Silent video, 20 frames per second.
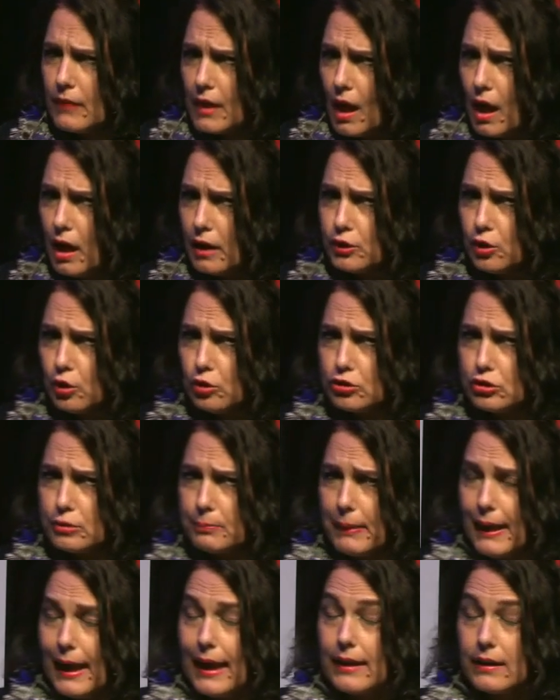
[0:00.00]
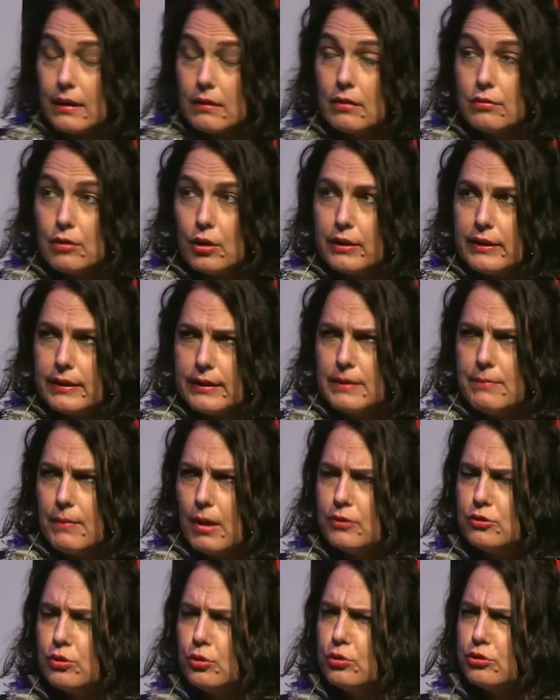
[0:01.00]
I'd gone to bed, and ironically
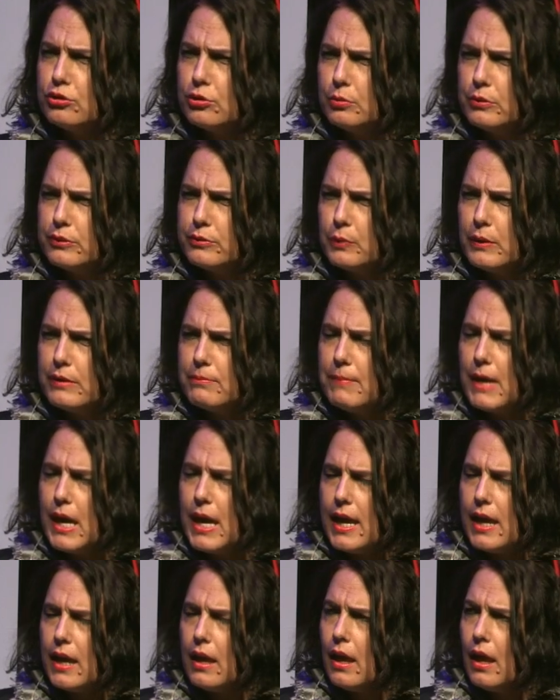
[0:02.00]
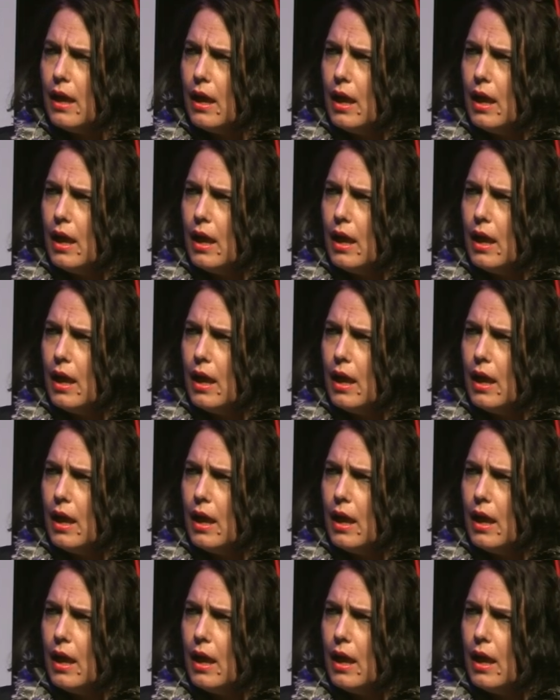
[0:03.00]
my daughter was with me,